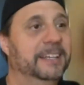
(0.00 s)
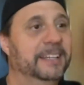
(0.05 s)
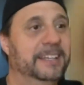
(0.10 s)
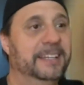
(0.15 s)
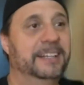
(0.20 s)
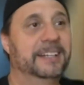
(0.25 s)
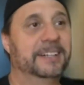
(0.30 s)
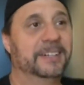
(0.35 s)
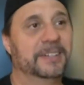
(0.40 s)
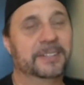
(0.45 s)

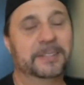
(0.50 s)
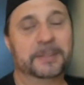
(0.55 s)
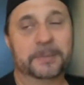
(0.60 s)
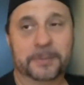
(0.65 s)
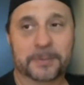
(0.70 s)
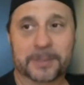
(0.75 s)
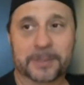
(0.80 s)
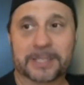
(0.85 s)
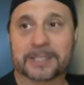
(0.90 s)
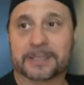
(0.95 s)
You know,
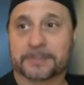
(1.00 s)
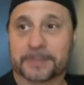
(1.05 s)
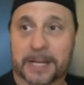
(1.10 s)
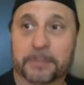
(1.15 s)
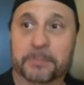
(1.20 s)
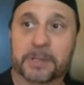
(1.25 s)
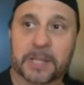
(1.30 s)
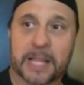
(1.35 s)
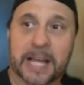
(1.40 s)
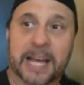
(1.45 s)
well,
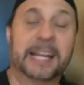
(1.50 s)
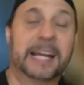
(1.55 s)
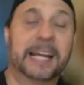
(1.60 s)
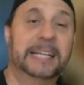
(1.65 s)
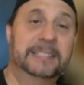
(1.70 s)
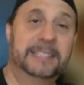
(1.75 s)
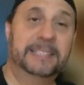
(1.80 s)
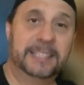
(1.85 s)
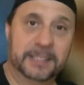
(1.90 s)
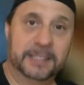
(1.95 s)
I'm glad I
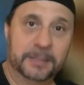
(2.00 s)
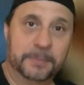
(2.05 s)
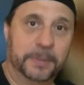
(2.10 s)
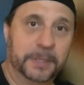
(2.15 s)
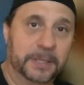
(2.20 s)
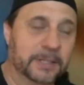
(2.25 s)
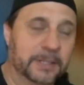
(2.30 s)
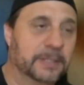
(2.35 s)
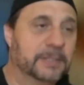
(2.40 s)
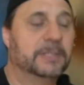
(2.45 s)
did,
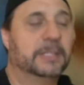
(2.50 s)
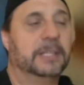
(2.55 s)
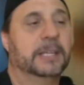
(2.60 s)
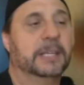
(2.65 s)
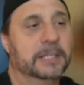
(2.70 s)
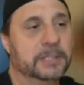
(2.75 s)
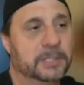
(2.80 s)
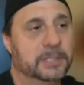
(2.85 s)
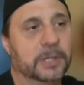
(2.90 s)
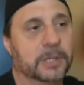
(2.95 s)
because
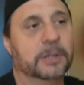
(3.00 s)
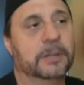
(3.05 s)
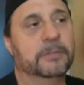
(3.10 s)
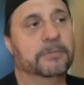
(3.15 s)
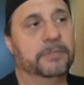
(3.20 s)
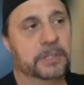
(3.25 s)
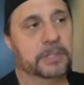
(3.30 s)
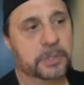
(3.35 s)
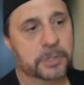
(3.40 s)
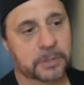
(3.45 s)
then I started
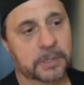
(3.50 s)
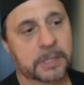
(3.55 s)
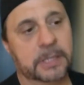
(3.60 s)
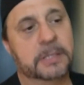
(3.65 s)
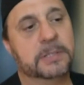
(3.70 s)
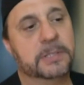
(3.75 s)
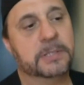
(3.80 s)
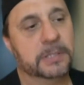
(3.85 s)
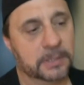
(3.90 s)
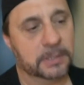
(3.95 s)
venturing
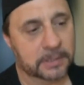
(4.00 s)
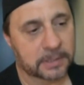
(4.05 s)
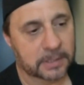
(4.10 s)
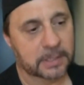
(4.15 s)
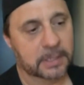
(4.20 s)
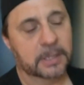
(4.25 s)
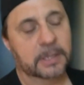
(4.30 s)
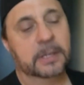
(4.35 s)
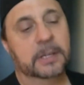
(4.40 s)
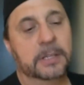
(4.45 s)
into,
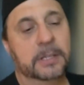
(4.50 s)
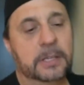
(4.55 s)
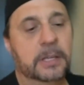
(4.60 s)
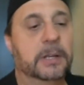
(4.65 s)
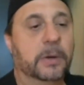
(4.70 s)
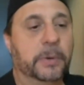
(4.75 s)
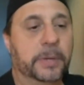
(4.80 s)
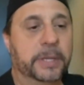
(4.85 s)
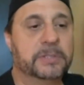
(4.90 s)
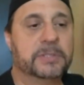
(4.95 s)

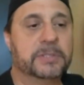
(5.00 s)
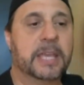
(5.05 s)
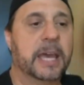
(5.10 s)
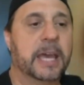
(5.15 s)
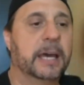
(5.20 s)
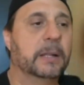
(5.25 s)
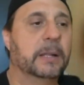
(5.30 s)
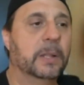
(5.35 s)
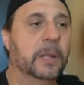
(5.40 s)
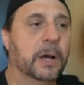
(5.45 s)
his
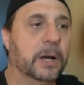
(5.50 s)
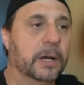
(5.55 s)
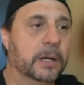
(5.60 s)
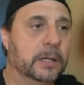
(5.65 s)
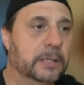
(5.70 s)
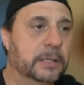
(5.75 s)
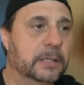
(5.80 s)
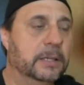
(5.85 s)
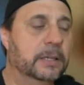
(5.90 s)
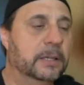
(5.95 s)

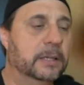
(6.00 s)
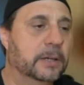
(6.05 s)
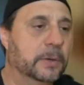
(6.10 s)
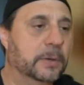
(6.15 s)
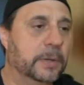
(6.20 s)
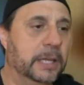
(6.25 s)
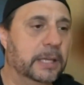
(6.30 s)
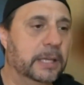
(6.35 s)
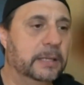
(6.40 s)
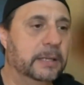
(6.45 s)
catalog,
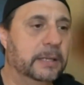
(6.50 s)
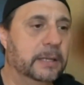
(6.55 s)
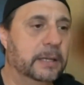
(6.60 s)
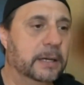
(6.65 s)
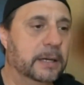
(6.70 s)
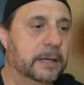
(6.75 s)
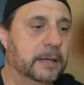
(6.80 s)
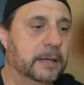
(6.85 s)
and